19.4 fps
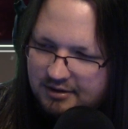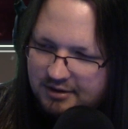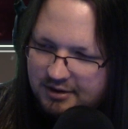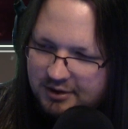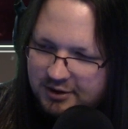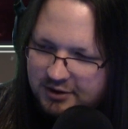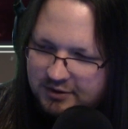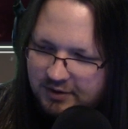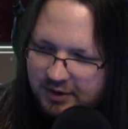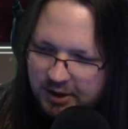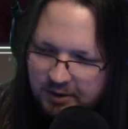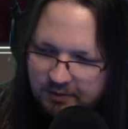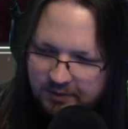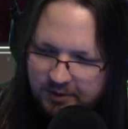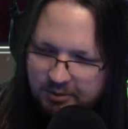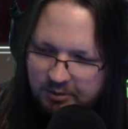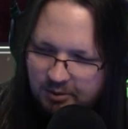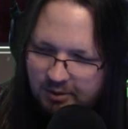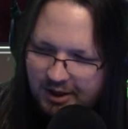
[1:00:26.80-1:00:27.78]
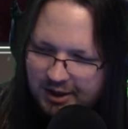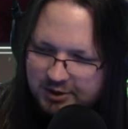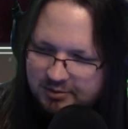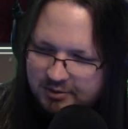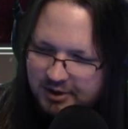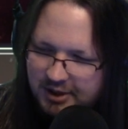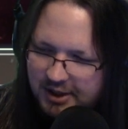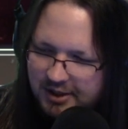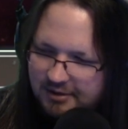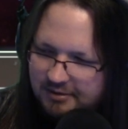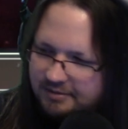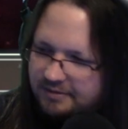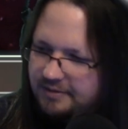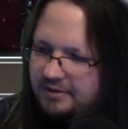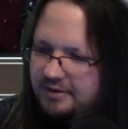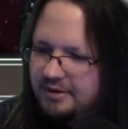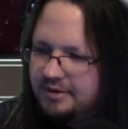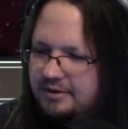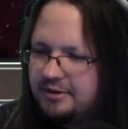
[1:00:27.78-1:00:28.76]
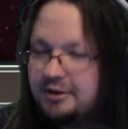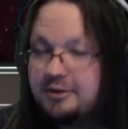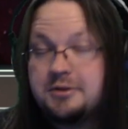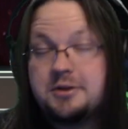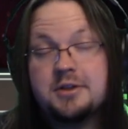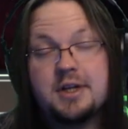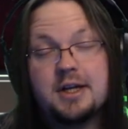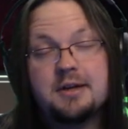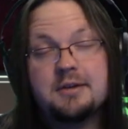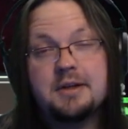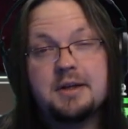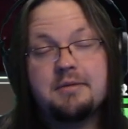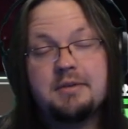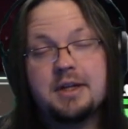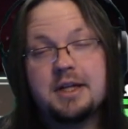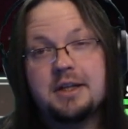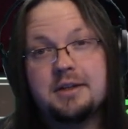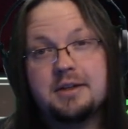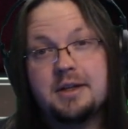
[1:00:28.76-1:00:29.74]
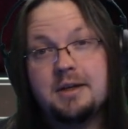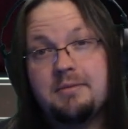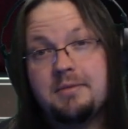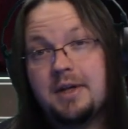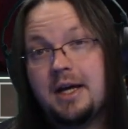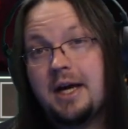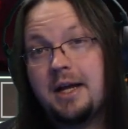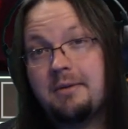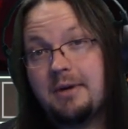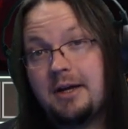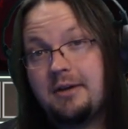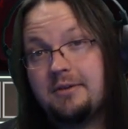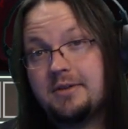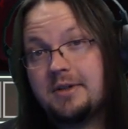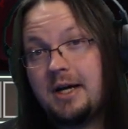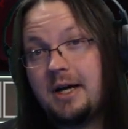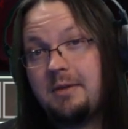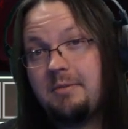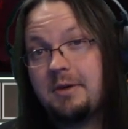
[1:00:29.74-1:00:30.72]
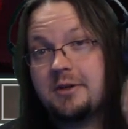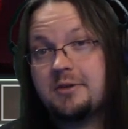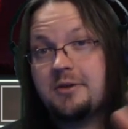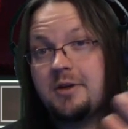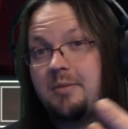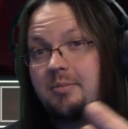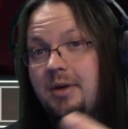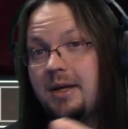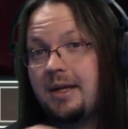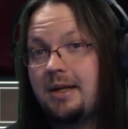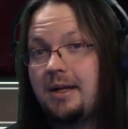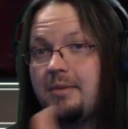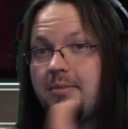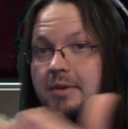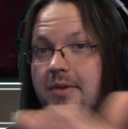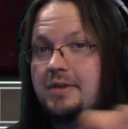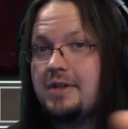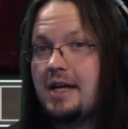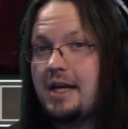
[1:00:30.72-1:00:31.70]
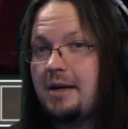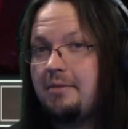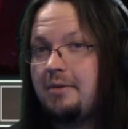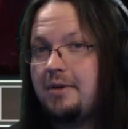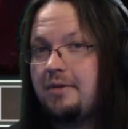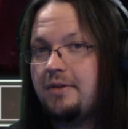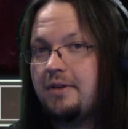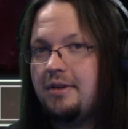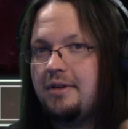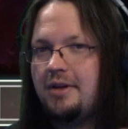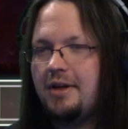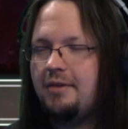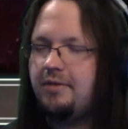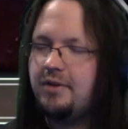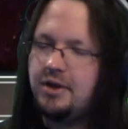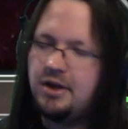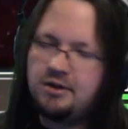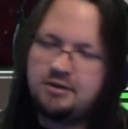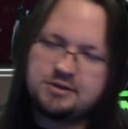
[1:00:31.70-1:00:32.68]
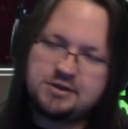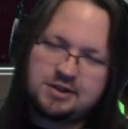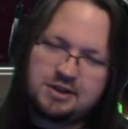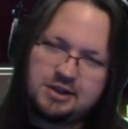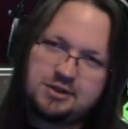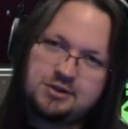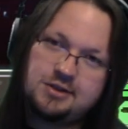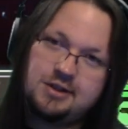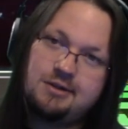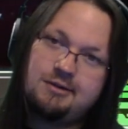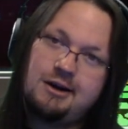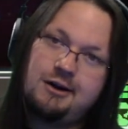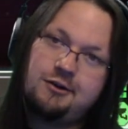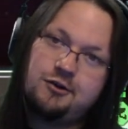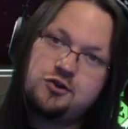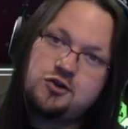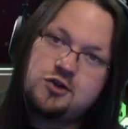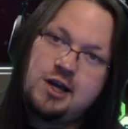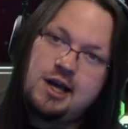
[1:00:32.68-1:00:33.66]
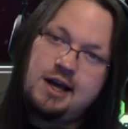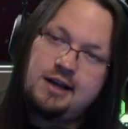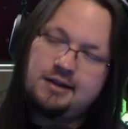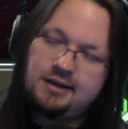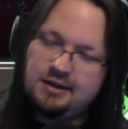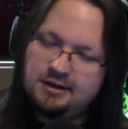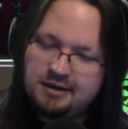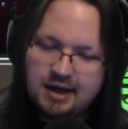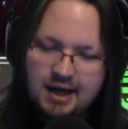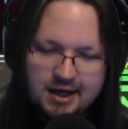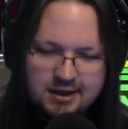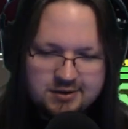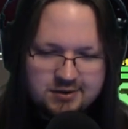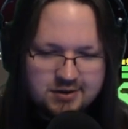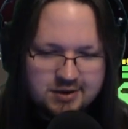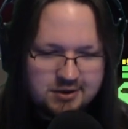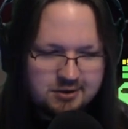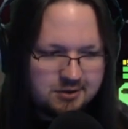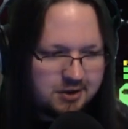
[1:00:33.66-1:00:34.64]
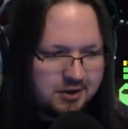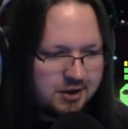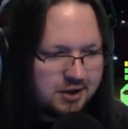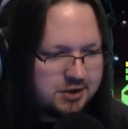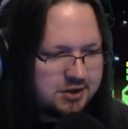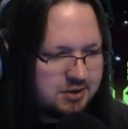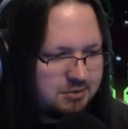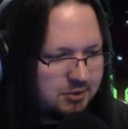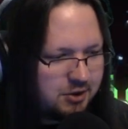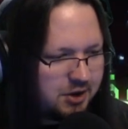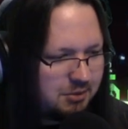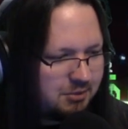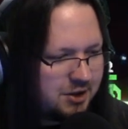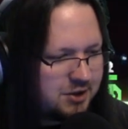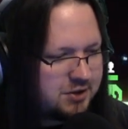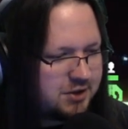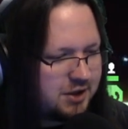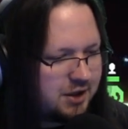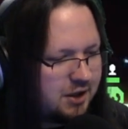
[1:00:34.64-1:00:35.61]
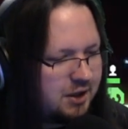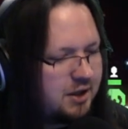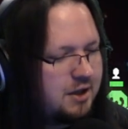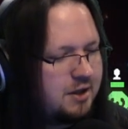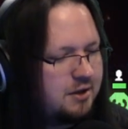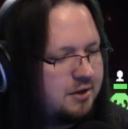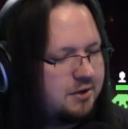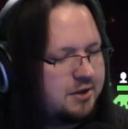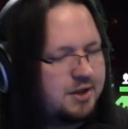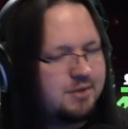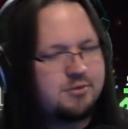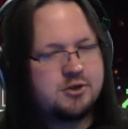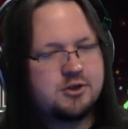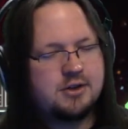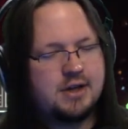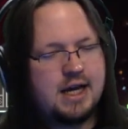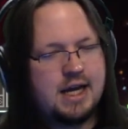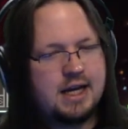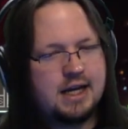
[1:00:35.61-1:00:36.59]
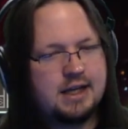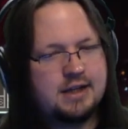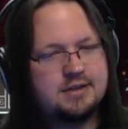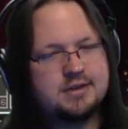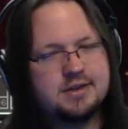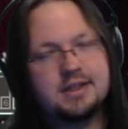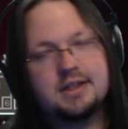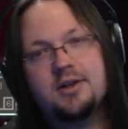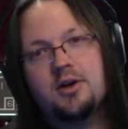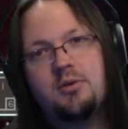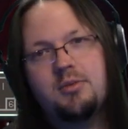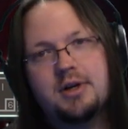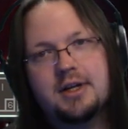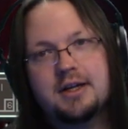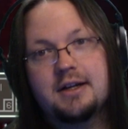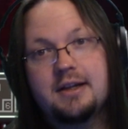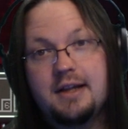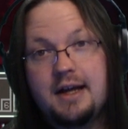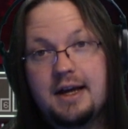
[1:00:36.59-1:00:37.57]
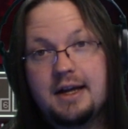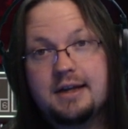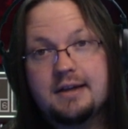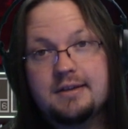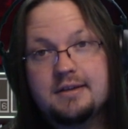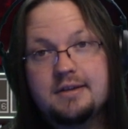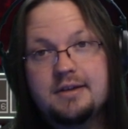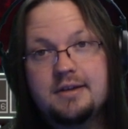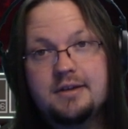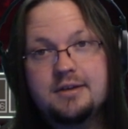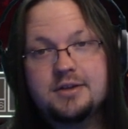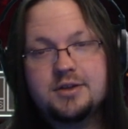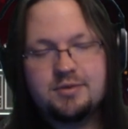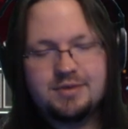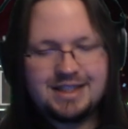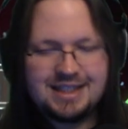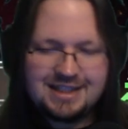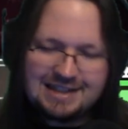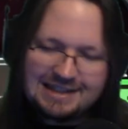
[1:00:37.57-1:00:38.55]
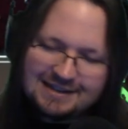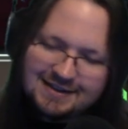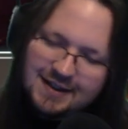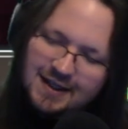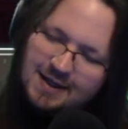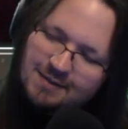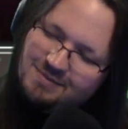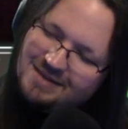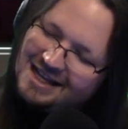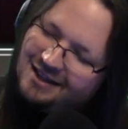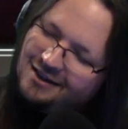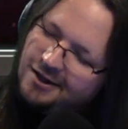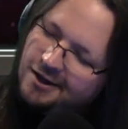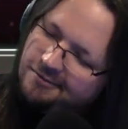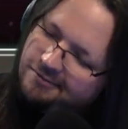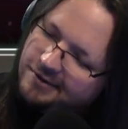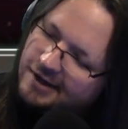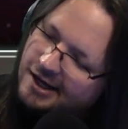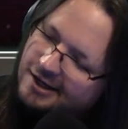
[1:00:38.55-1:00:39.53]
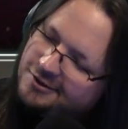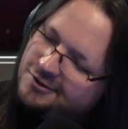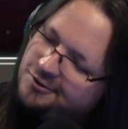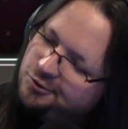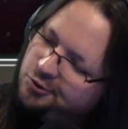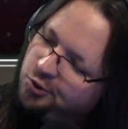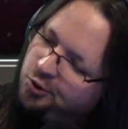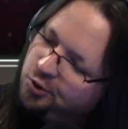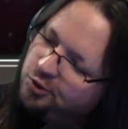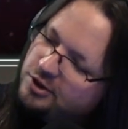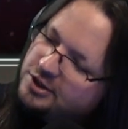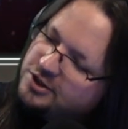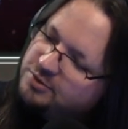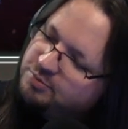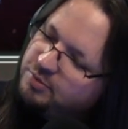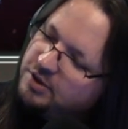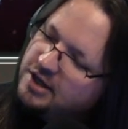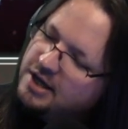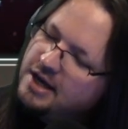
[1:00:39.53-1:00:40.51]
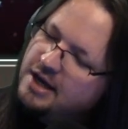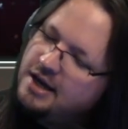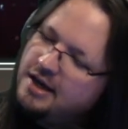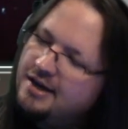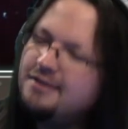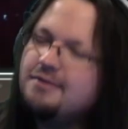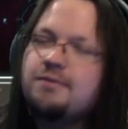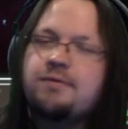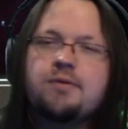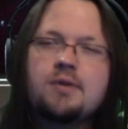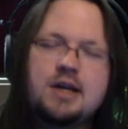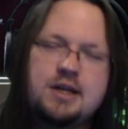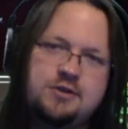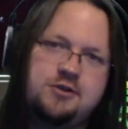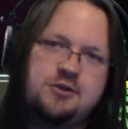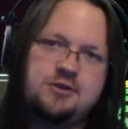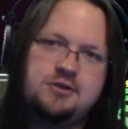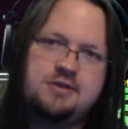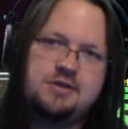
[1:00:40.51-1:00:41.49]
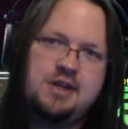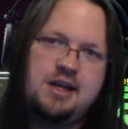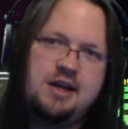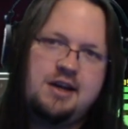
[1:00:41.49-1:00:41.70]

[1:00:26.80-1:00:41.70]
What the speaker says: to this vehicle filled with Waspman love? Don't you dare leave any of the love lying around, Toth. Make sure you pick it up and take it with you. If you don't, it's gonna sit around and chat, get nasty, dirty, dusty, moldy, musty. All them shenanigans, ain't nobody gonna like it. So we need to keep that love nice and crisp and fresh.